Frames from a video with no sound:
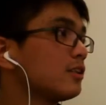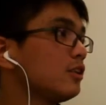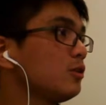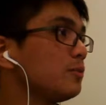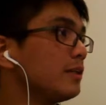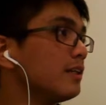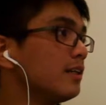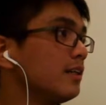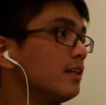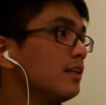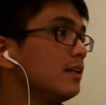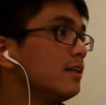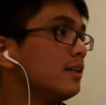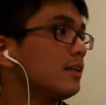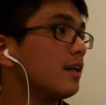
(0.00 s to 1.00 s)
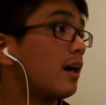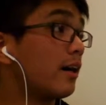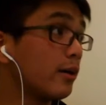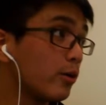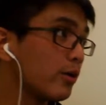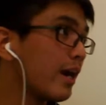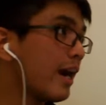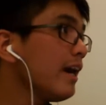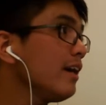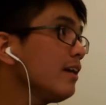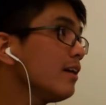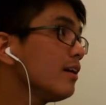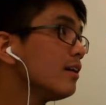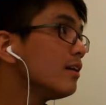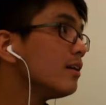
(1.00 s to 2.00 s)
excuse me, are you
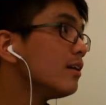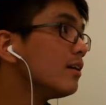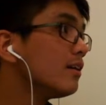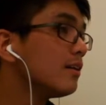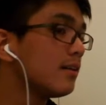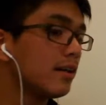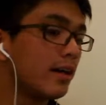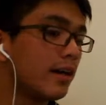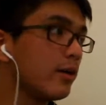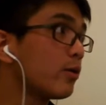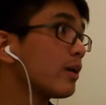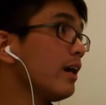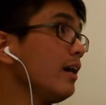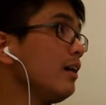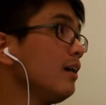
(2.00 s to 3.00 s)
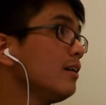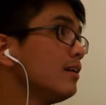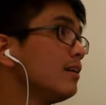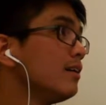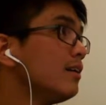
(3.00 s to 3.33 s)
okay? Are you okay?